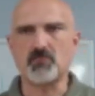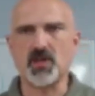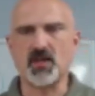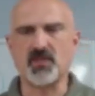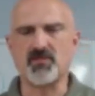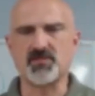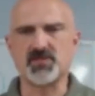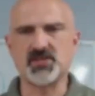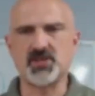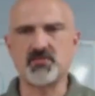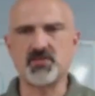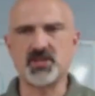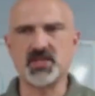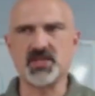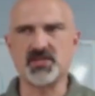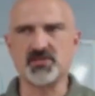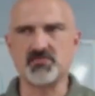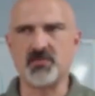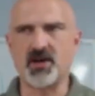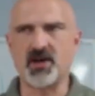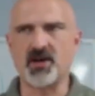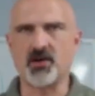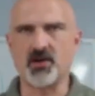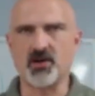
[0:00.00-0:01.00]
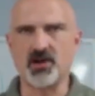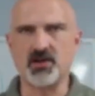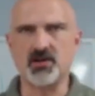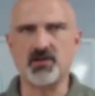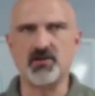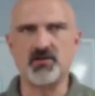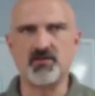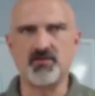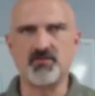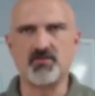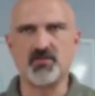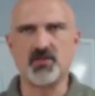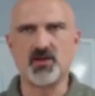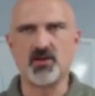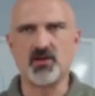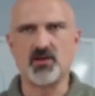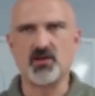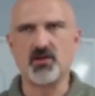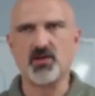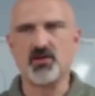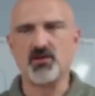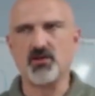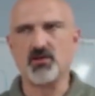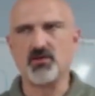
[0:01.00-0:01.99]
If somebody is married,
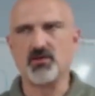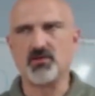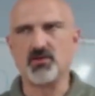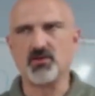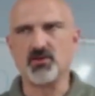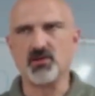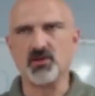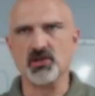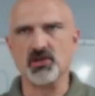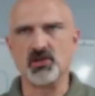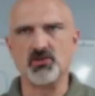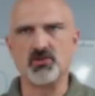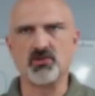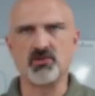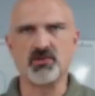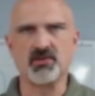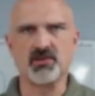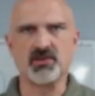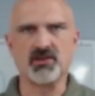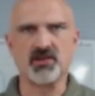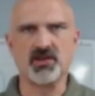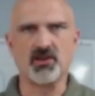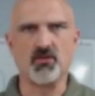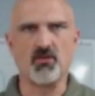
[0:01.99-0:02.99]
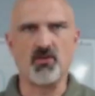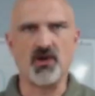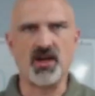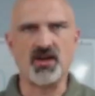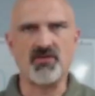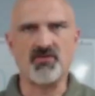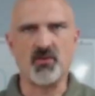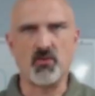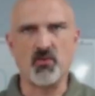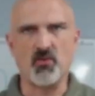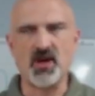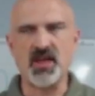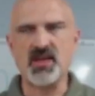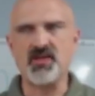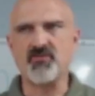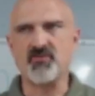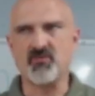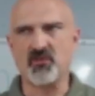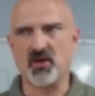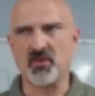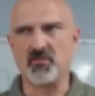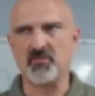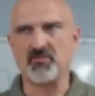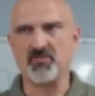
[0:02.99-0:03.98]
luring their wife away
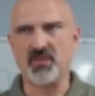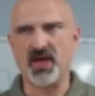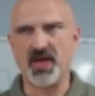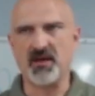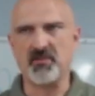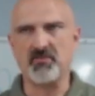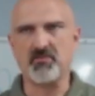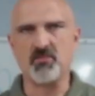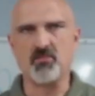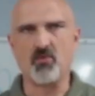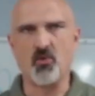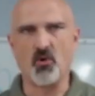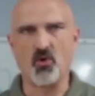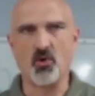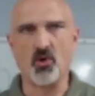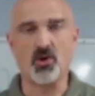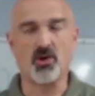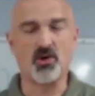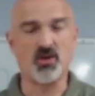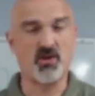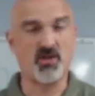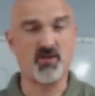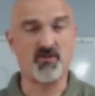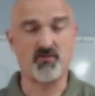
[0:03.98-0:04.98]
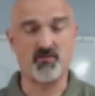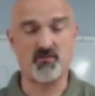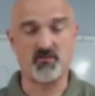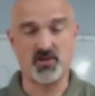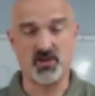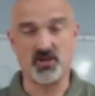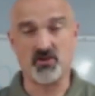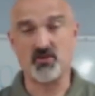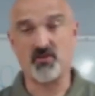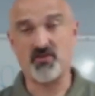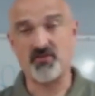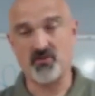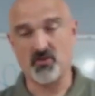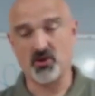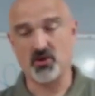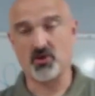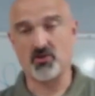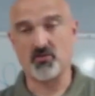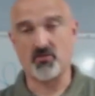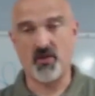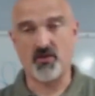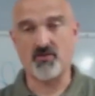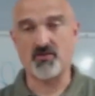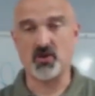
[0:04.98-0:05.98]
from them, or
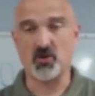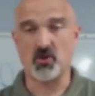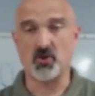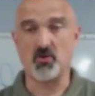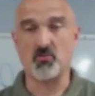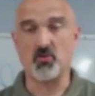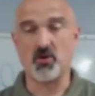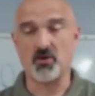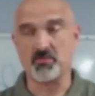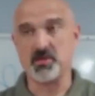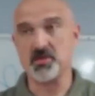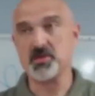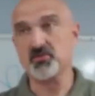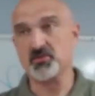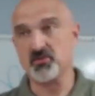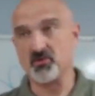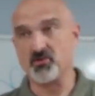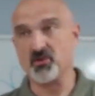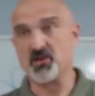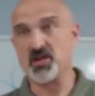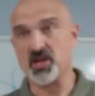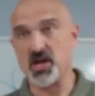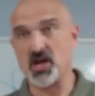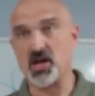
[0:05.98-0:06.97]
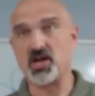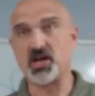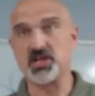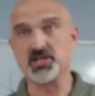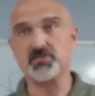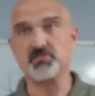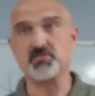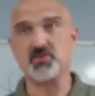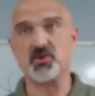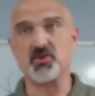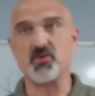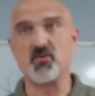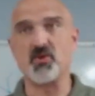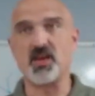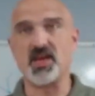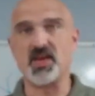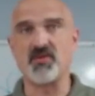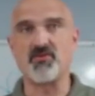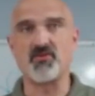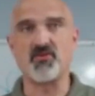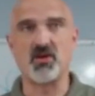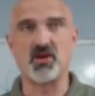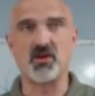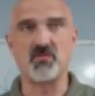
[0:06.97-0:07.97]
if you're a woman, luring a husband
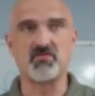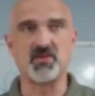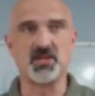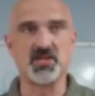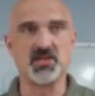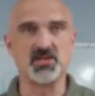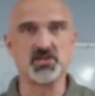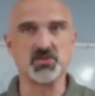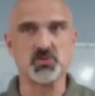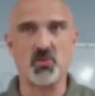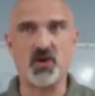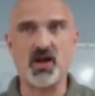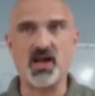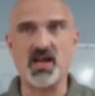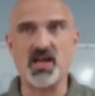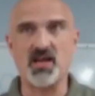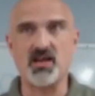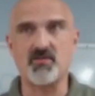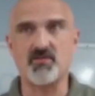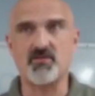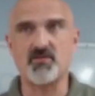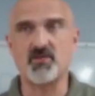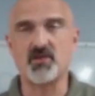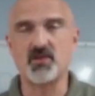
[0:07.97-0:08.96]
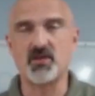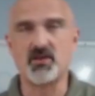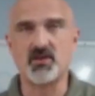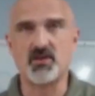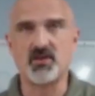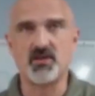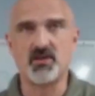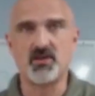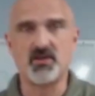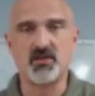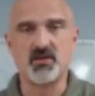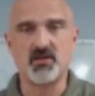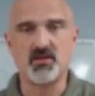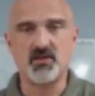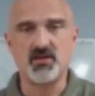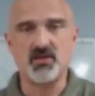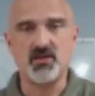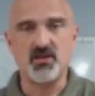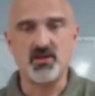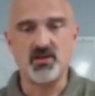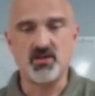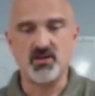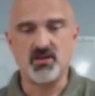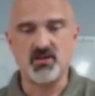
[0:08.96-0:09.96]
away from his wife,
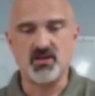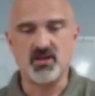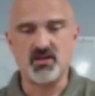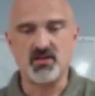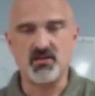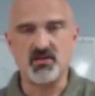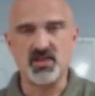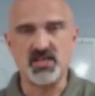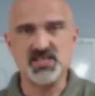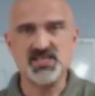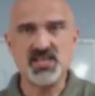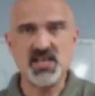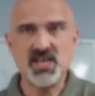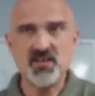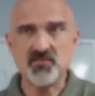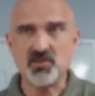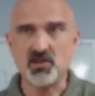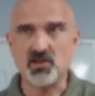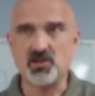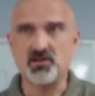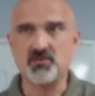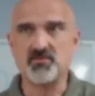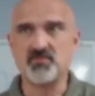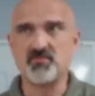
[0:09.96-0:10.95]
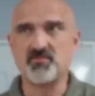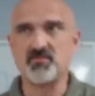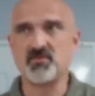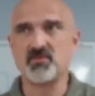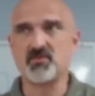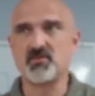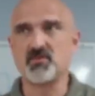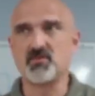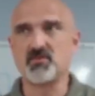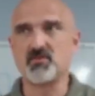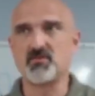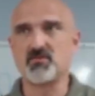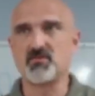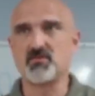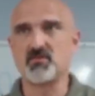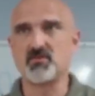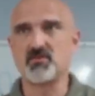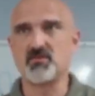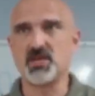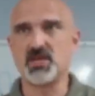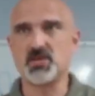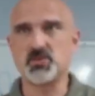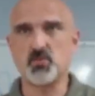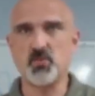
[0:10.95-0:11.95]
is evil.
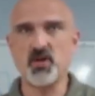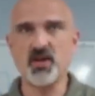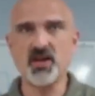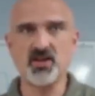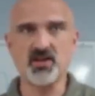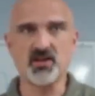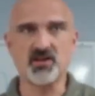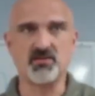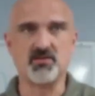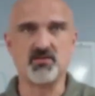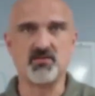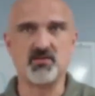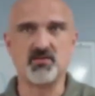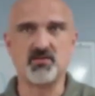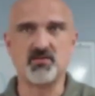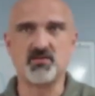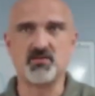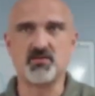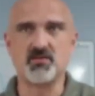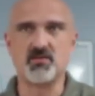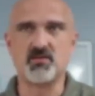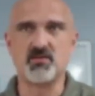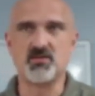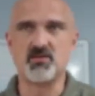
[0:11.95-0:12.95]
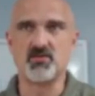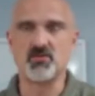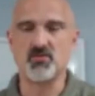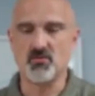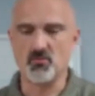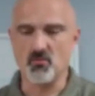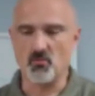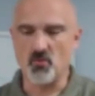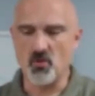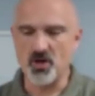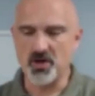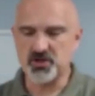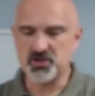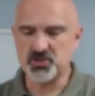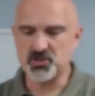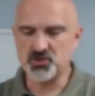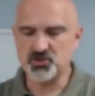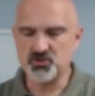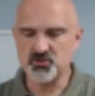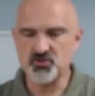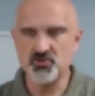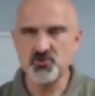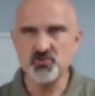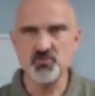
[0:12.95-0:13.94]
It's wicked. What
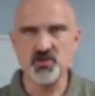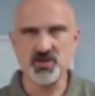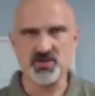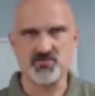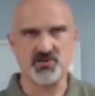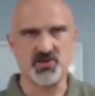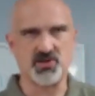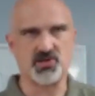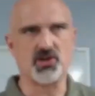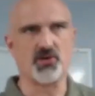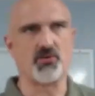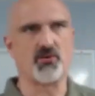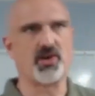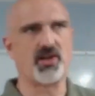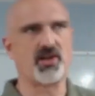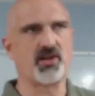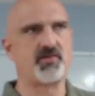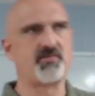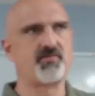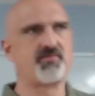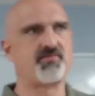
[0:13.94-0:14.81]
should we be doing?